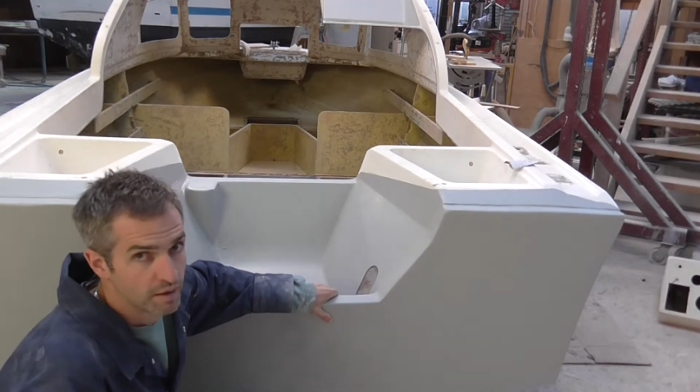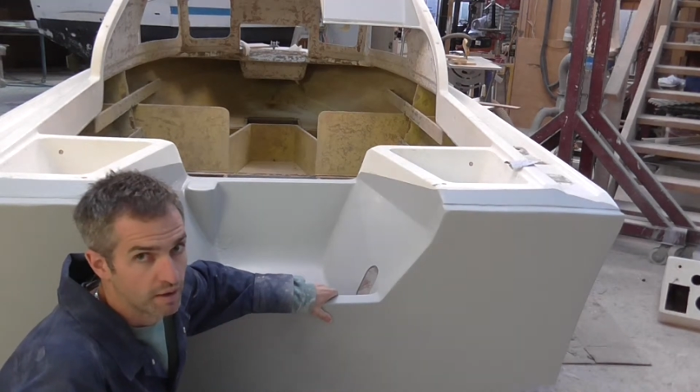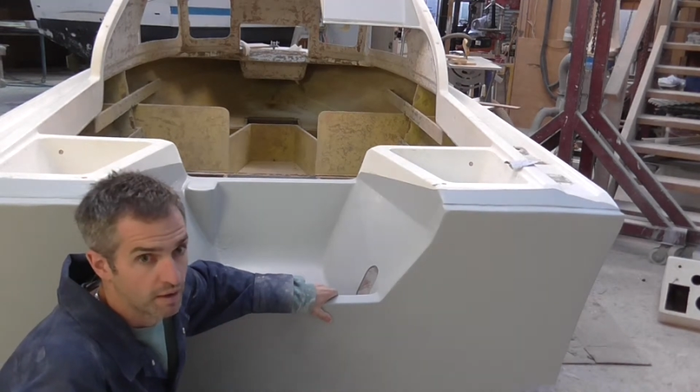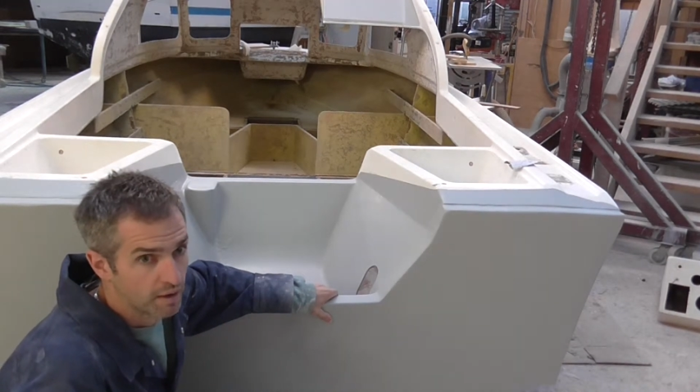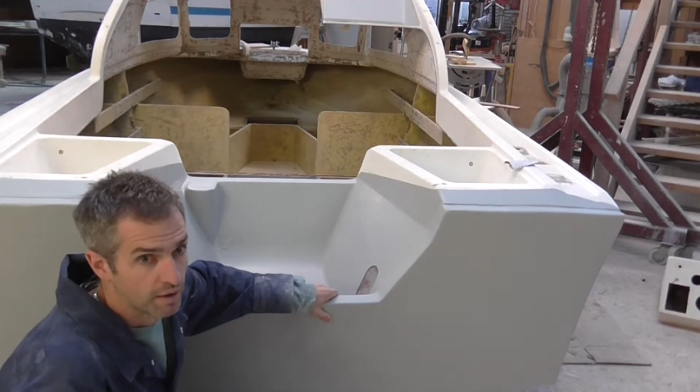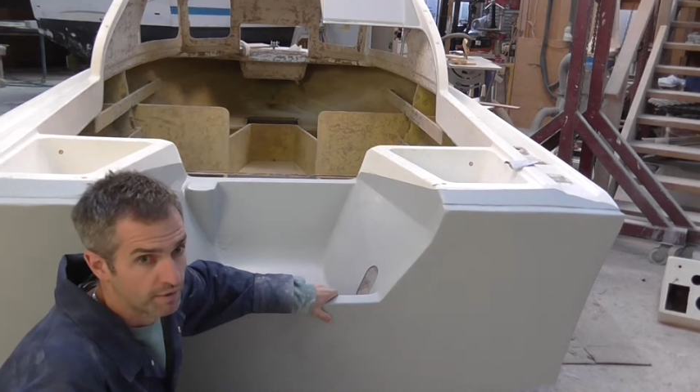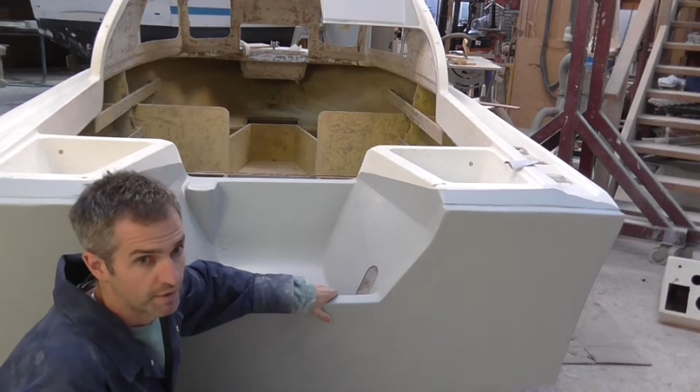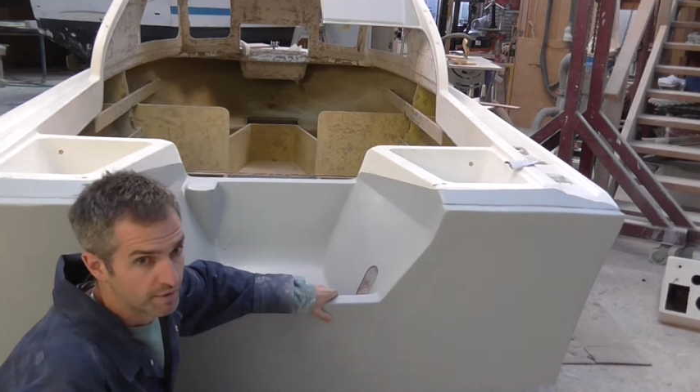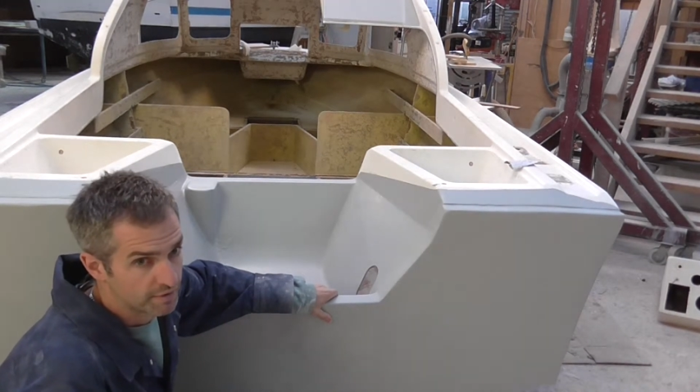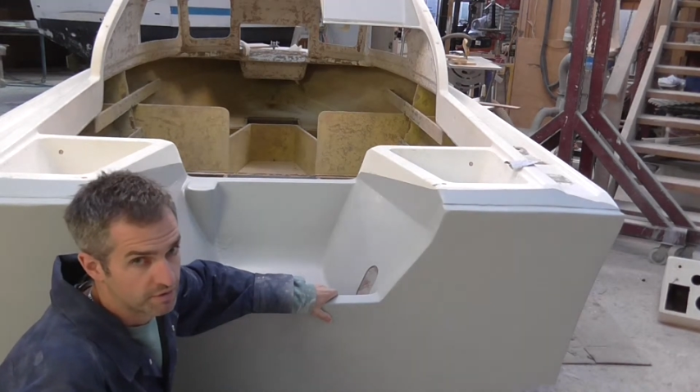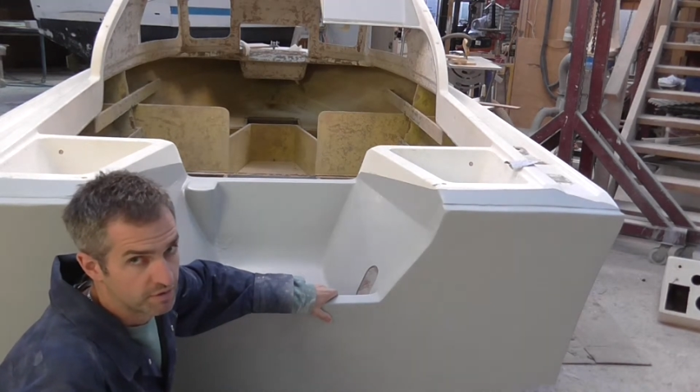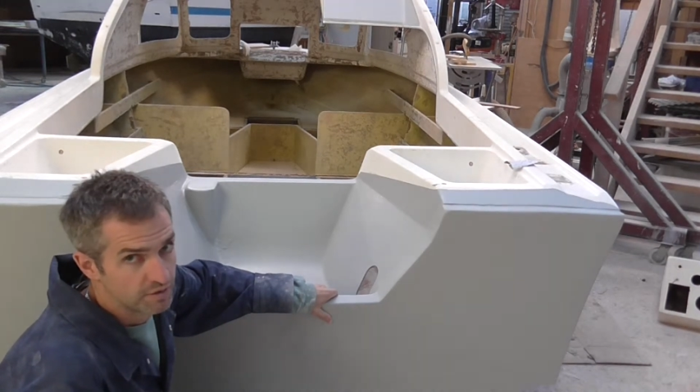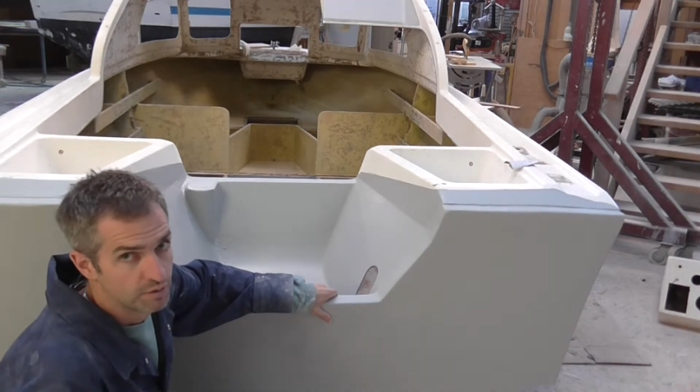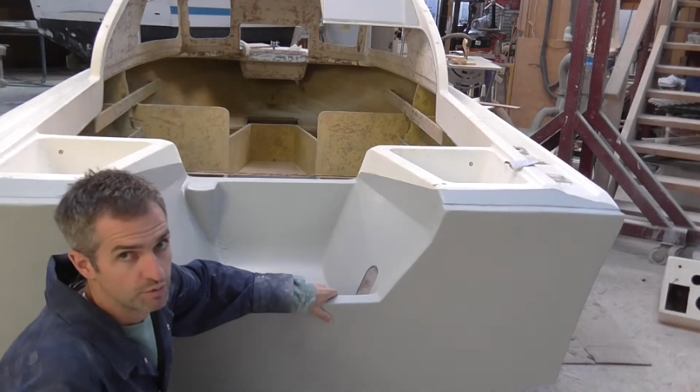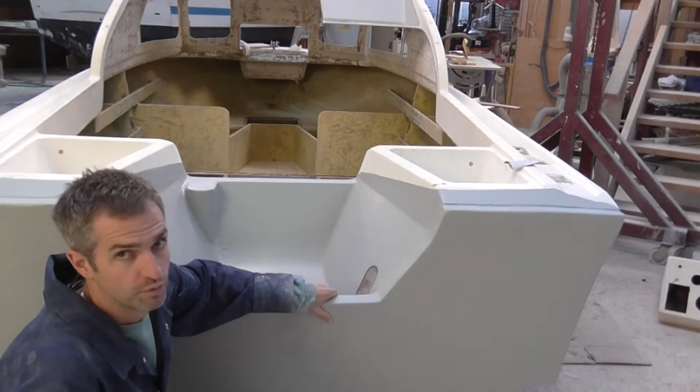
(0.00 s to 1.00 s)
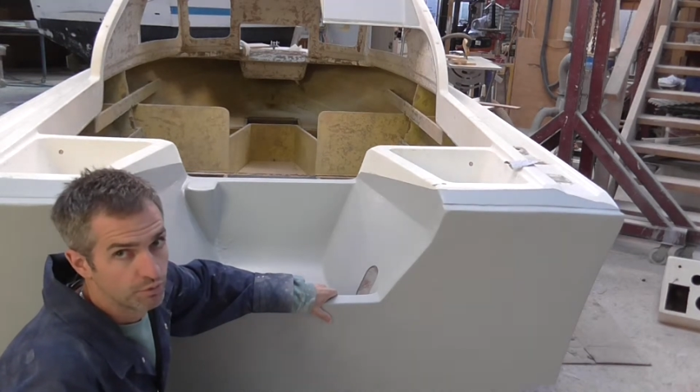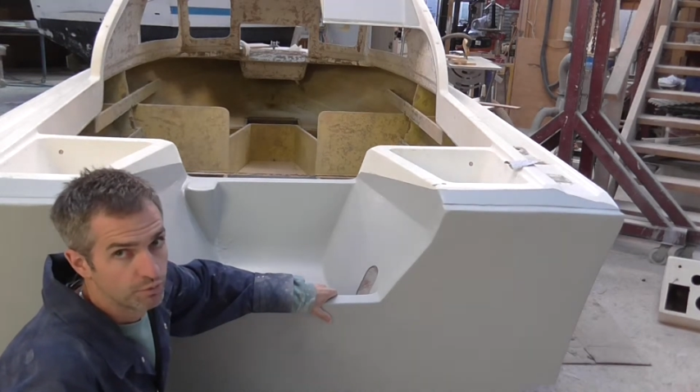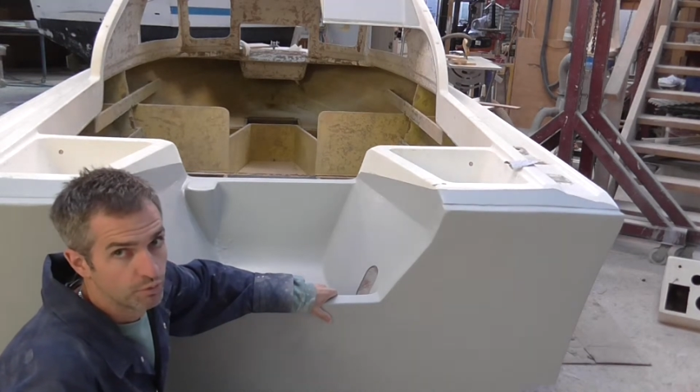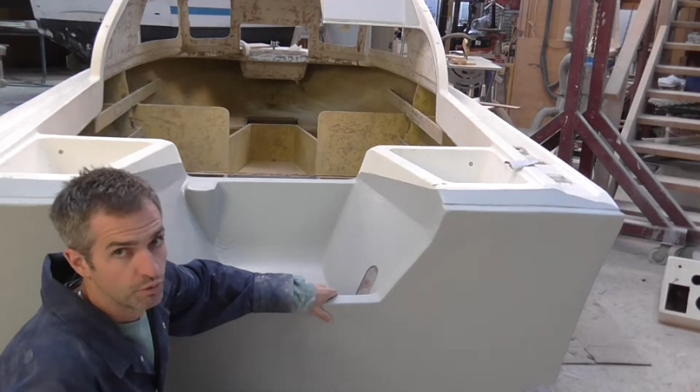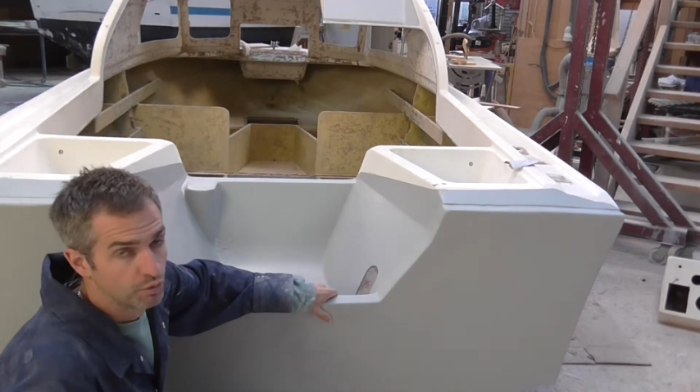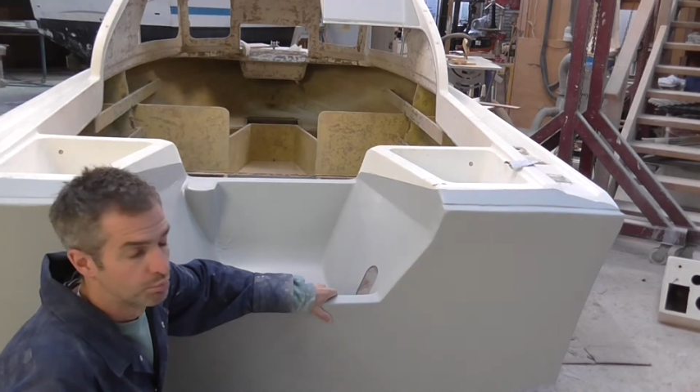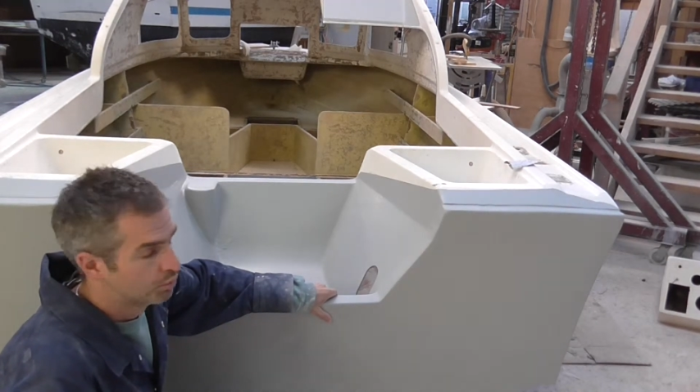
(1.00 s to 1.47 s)
That seals off
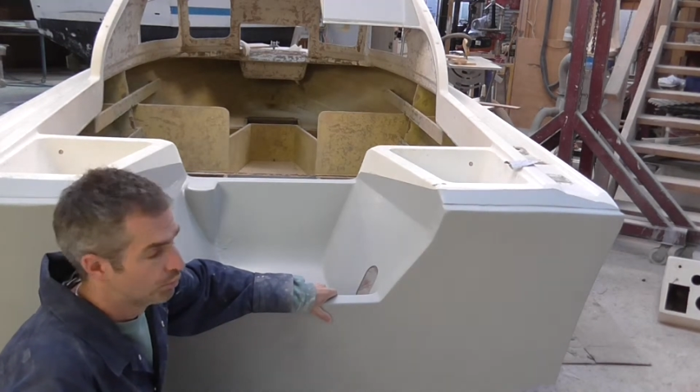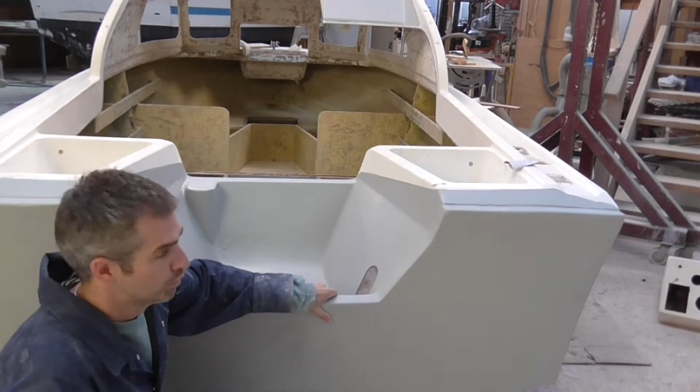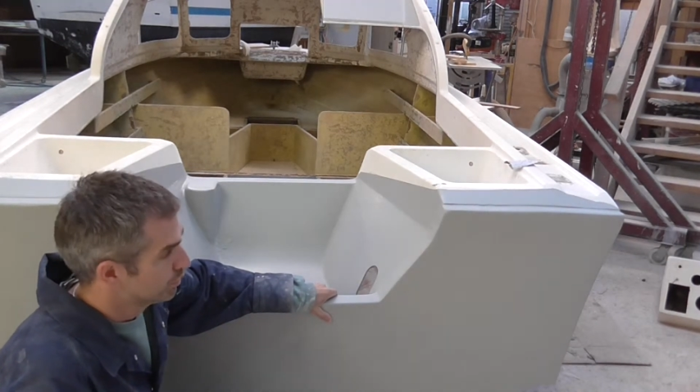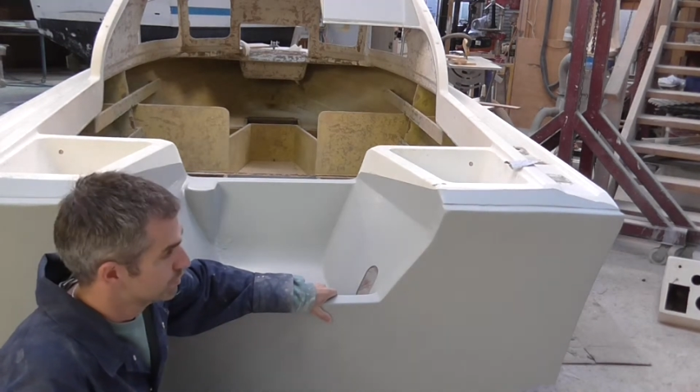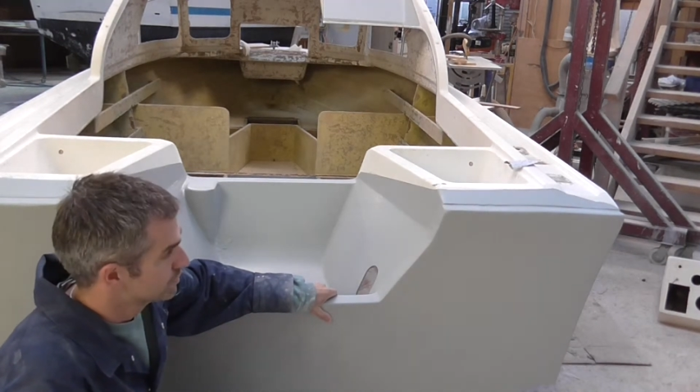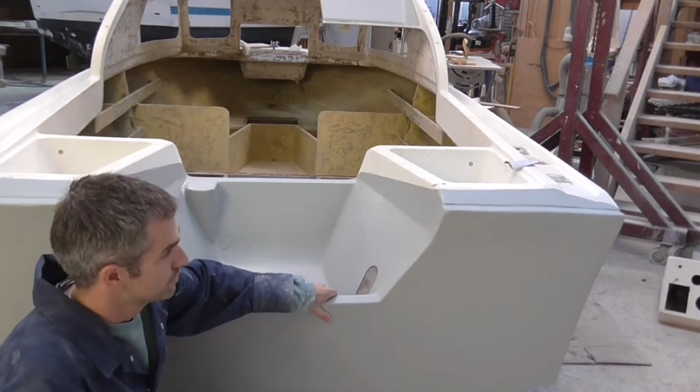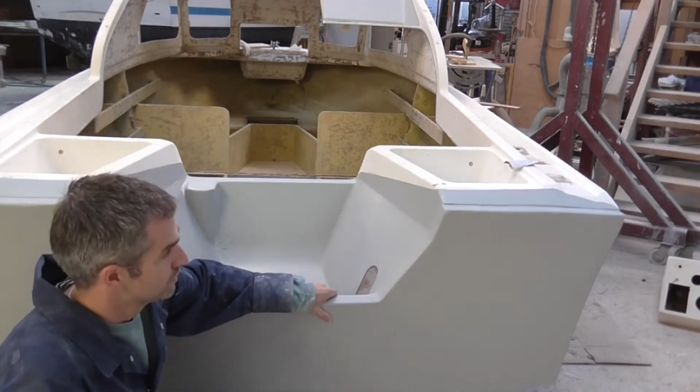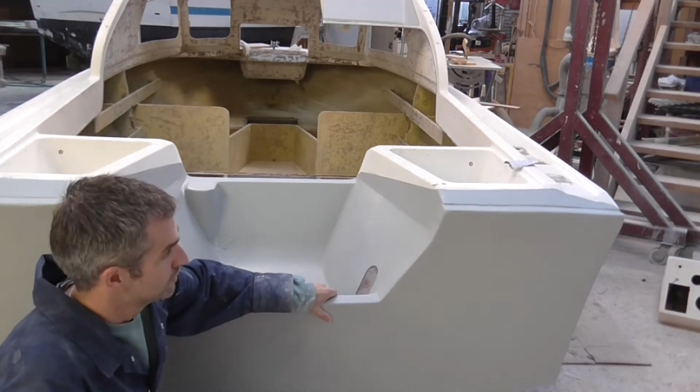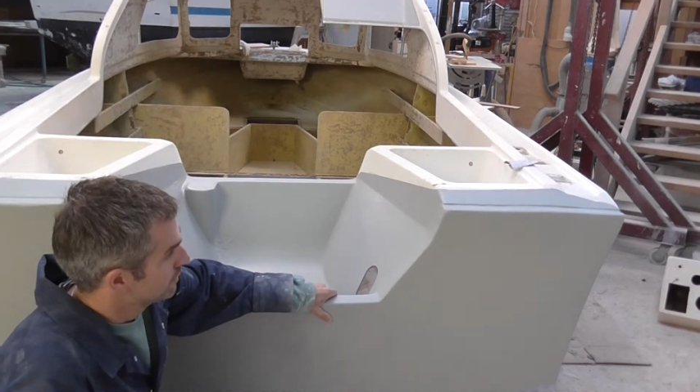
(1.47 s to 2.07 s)
all the pores